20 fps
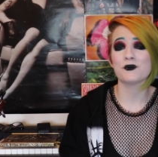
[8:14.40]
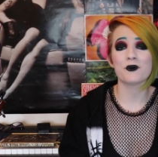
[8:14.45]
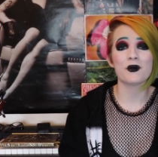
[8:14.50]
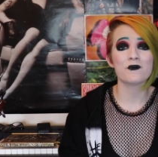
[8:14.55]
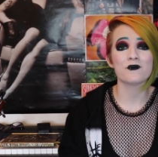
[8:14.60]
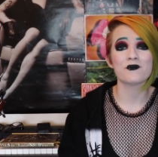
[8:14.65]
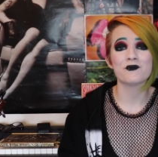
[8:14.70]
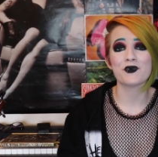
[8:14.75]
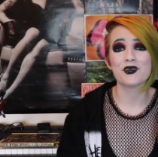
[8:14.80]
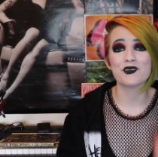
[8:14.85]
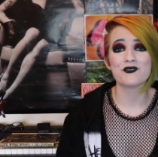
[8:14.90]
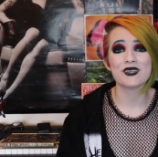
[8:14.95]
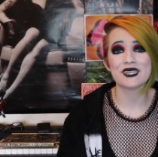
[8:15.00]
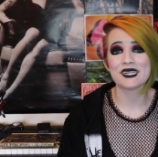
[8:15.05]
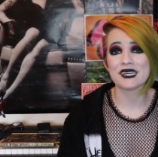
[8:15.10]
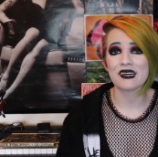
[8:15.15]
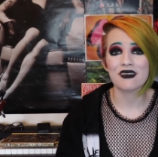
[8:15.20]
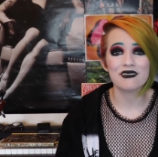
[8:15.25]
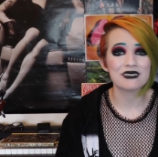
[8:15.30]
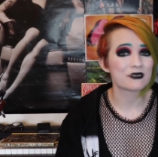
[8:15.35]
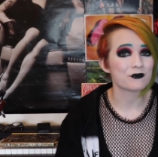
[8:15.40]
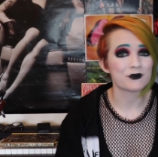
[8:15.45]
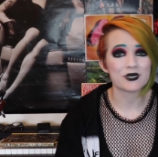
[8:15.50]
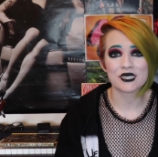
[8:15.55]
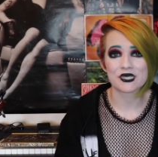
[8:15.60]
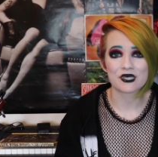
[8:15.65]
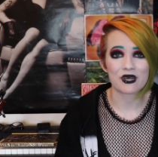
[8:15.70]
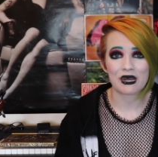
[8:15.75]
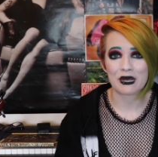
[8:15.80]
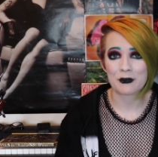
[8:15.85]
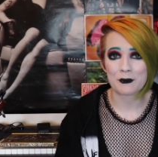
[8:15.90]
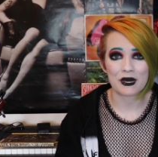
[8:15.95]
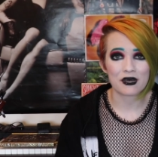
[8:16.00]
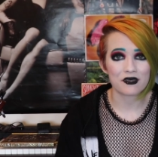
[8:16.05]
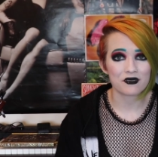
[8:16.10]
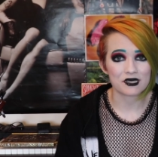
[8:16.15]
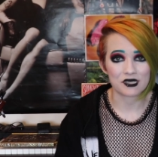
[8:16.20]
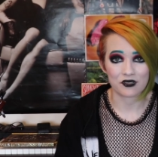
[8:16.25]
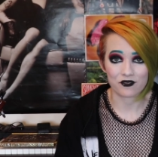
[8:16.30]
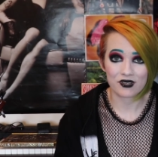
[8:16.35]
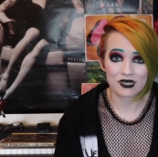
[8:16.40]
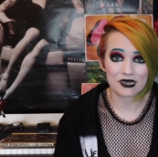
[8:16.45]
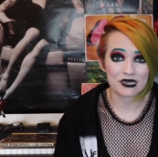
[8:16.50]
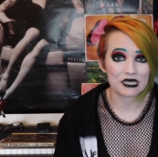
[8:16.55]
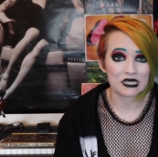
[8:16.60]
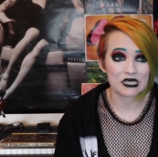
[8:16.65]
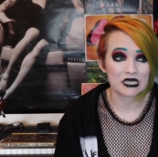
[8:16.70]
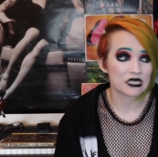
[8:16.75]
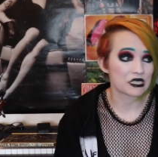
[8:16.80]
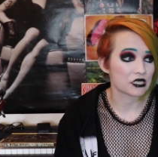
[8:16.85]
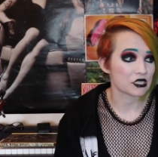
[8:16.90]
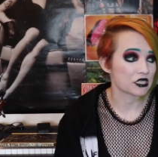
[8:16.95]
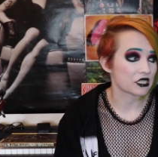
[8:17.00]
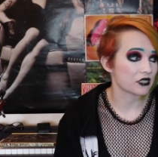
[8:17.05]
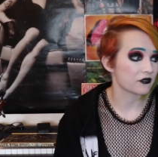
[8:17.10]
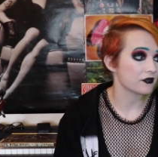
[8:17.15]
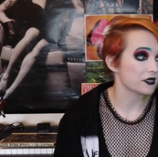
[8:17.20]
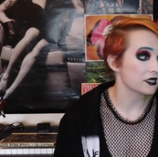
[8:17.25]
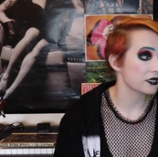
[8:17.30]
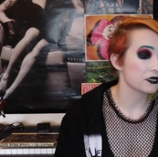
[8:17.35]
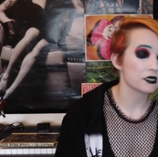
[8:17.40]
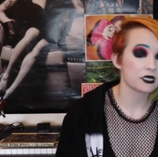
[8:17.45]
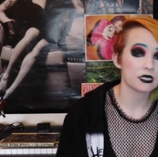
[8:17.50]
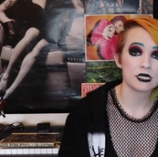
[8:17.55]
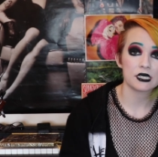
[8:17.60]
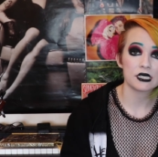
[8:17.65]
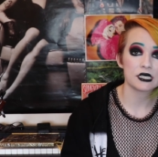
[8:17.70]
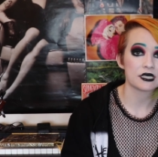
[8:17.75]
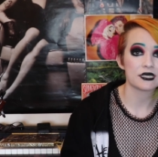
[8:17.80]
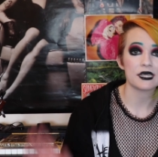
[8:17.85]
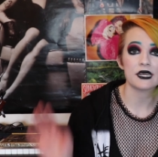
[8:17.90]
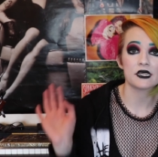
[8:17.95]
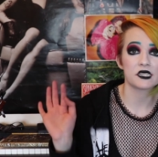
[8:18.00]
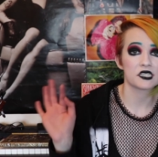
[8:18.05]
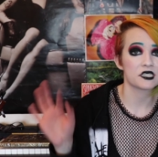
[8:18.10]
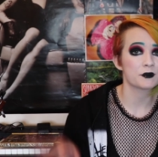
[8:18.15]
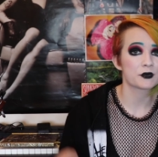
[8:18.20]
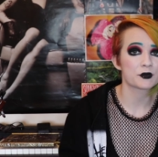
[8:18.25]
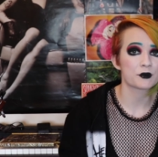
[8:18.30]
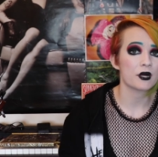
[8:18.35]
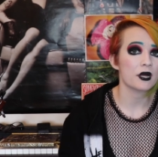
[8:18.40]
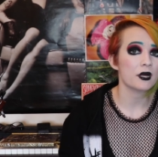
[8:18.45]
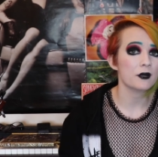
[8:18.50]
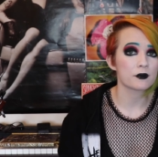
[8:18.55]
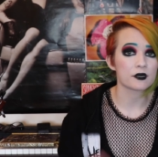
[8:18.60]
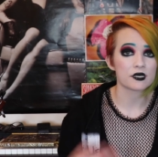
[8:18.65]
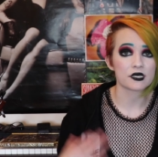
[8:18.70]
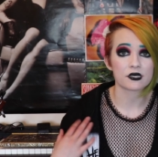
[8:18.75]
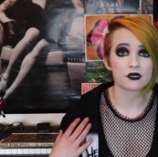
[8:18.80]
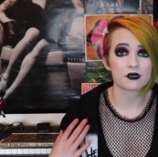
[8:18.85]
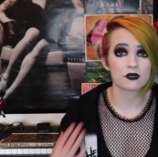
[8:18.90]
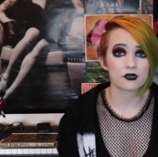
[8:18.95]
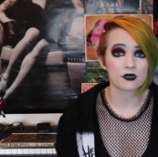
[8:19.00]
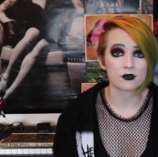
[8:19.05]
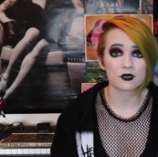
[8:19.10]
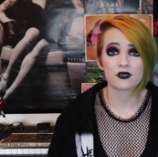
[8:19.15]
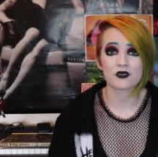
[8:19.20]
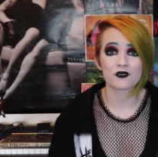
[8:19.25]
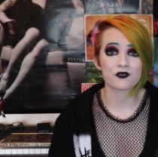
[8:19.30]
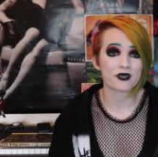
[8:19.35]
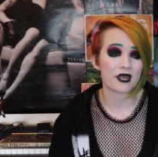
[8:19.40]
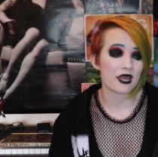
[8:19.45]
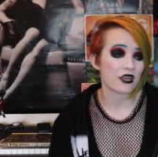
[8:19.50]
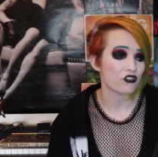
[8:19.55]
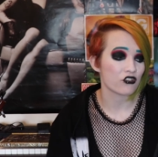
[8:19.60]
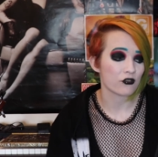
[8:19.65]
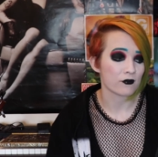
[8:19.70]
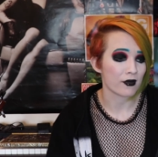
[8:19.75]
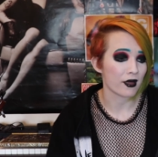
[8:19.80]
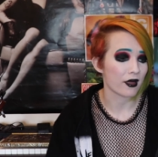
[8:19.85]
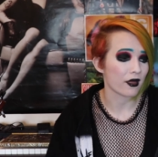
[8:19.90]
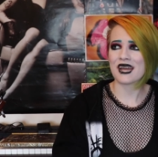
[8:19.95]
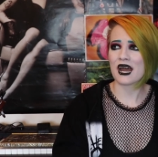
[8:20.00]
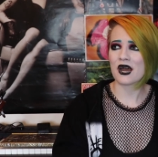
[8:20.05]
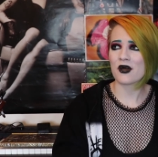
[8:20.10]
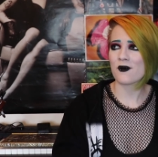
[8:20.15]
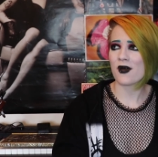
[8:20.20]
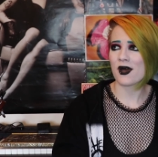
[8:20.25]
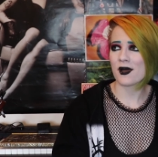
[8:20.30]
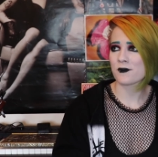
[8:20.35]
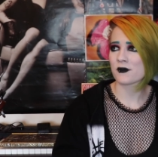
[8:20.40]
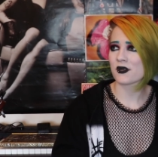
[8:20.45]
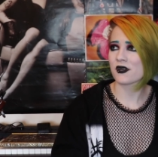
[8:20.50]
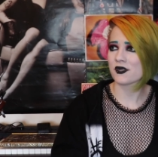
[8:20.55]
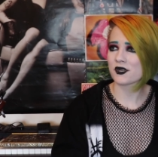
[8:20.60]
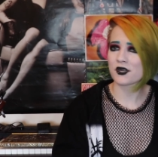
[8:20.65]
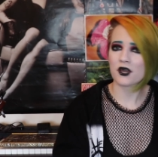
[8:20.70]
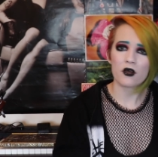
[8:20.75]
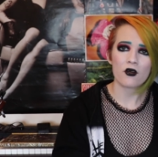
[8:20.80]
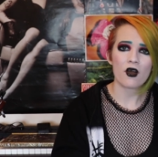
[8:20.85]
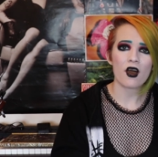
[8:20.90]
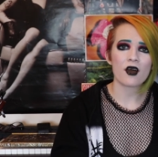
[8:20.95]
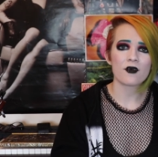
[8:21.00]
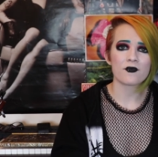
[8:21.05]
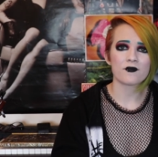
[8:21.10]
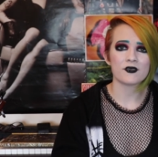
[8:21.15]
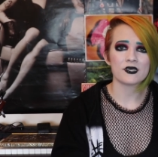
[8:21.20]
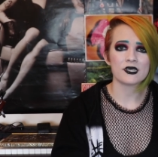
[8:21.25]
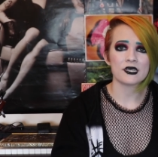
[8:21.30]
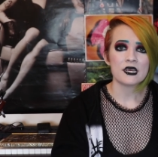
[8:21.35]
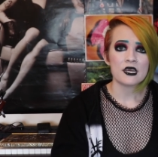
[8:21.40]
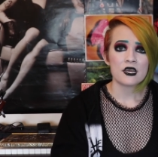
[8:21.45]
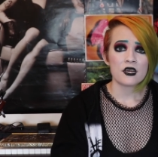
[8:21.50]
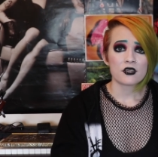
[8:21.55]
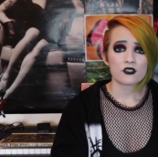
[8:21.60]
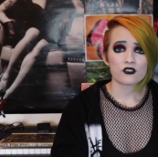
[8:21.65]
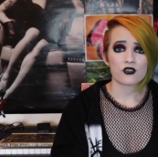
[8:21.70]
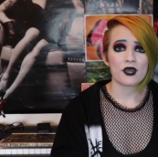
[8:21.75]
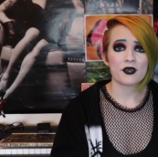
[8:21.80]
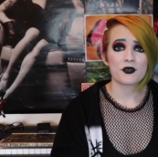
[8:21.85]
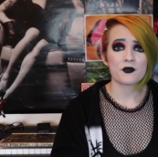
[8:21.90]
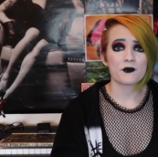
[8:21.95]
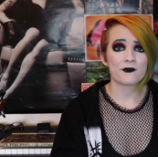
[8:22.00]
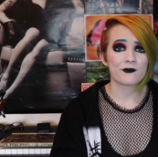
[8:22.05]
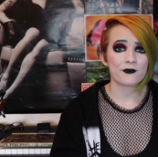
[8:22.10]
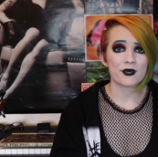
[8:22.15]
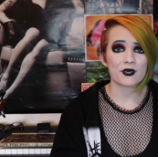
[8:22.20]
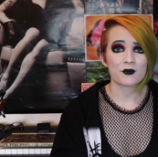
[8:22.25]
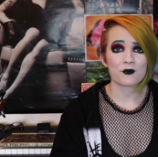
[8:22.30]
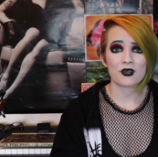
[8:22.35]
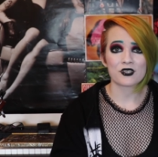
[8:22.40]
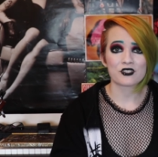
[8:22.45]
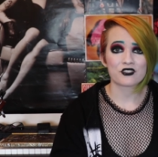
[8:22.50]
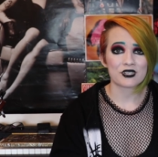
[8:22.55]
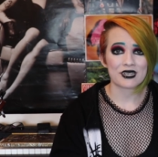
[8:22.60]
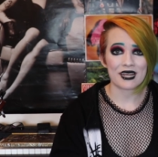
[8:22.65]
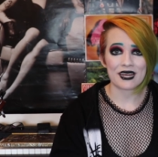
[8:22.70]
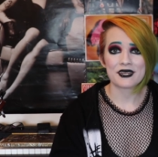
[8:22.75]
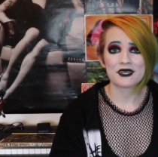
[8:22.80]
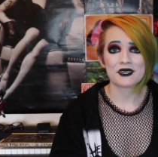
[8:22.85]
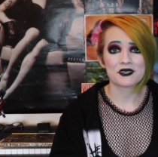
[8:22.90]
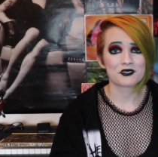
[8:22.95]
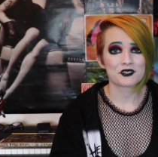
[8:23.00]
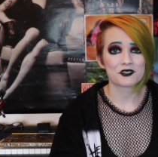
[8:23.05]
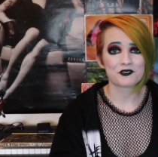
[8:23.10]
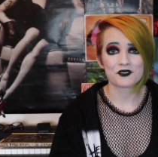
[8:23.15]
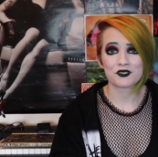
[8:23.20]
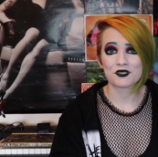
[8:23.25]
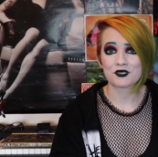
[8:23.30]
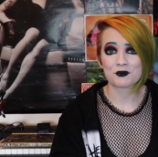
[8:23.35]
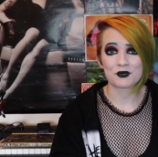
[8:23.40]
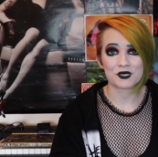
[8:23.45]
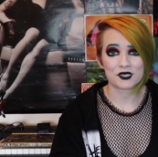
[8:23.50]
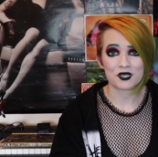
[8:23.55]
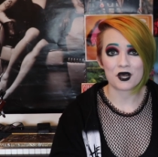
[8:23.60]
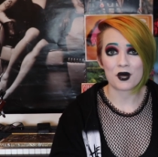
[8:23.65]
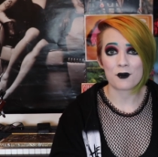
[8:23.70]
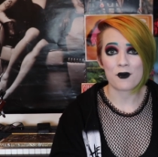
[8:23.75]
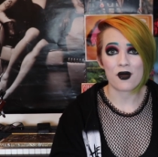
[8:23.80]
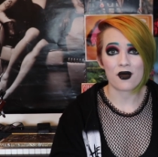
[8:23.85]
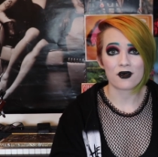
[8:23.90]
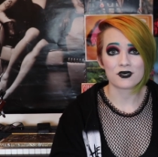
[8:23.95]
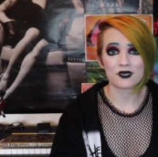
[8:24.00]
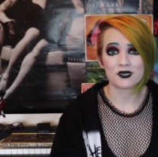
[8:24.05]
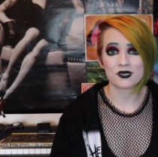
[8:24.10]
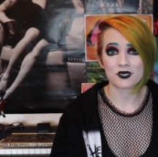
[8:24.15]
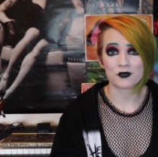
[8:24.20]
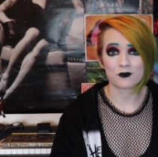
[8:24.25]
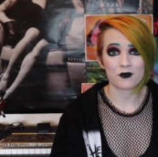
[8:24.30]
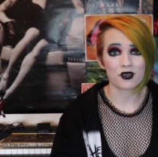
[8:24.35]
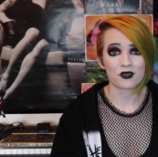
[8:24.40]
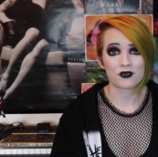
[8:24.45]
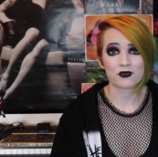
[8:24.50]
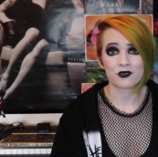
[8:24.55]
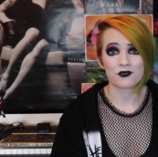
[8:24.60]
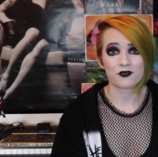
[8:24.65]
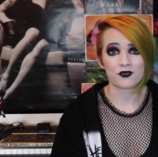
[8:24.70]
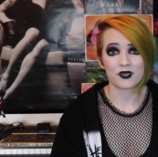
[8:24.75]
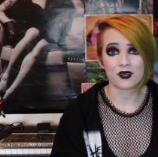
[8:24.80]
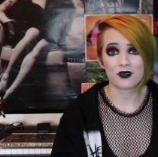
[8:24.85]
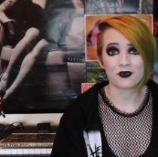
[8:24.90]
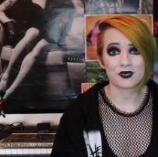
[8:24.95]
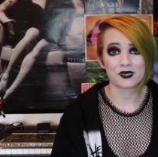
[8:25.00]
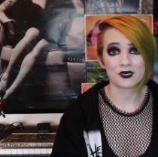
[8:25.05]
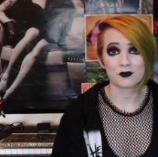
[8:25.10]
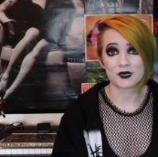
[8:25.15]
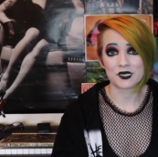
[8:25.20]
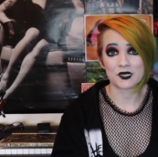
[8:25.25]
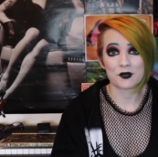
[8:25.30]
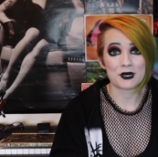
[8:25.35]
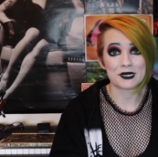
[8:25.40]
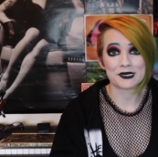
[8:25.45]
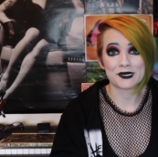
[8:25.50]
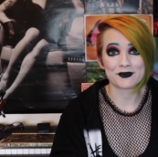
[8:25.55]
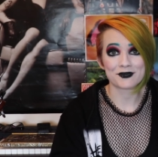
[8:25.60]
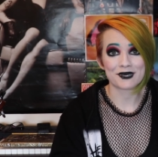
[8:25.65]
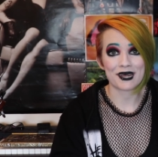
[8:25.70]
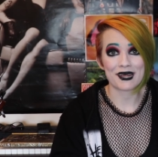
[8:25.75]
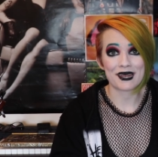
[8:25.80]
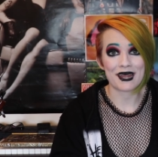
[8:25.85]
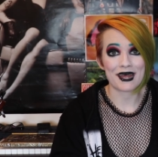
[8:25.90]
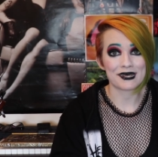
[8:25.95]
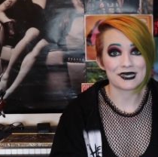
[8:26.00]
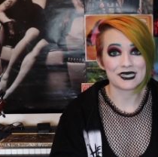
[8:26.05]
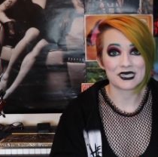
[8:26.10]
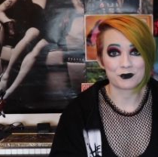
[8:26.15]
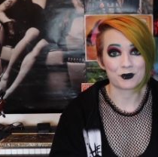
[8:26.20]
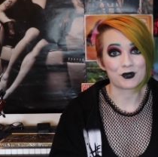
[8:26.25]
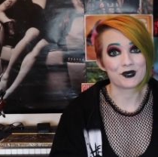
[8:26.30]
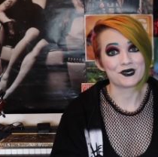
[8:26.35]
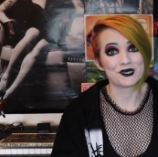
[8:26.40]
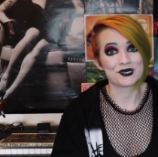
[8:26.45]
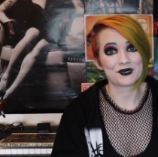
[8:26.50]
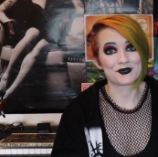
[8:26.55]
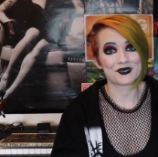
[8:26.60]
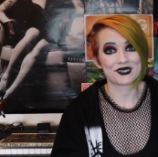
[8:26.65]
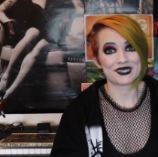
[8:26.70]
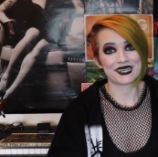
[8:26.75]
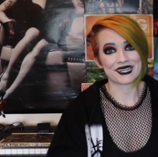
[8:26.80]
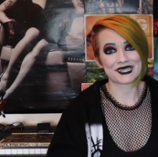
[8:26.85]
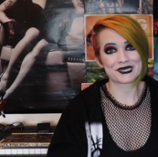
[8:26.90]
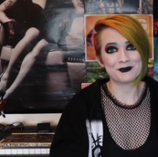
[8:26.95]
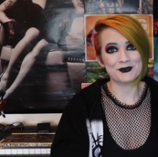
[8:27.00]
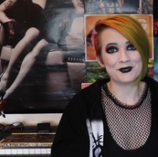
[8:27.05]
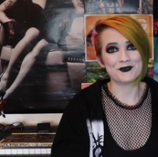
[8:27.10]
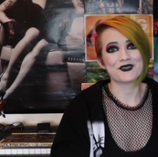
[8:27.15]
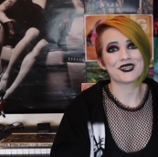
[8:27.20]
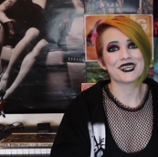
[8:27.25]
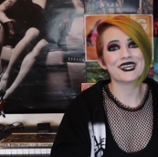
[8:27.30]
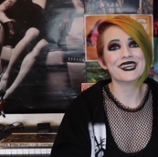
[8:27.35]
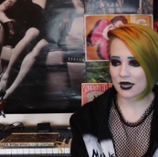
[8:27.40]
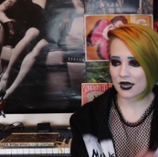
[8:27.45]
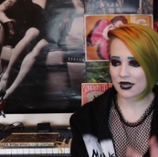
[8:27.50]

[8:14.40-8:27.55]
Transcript: you want more videos of me talking about stuff like this or stuff like other things, then subscribe and turn on the notification bell. Now I'm gonna go off and try to avoid watching any interviews with Tom Holland or Mark Ruffalo in them so I don't get any spoilers for the next movie.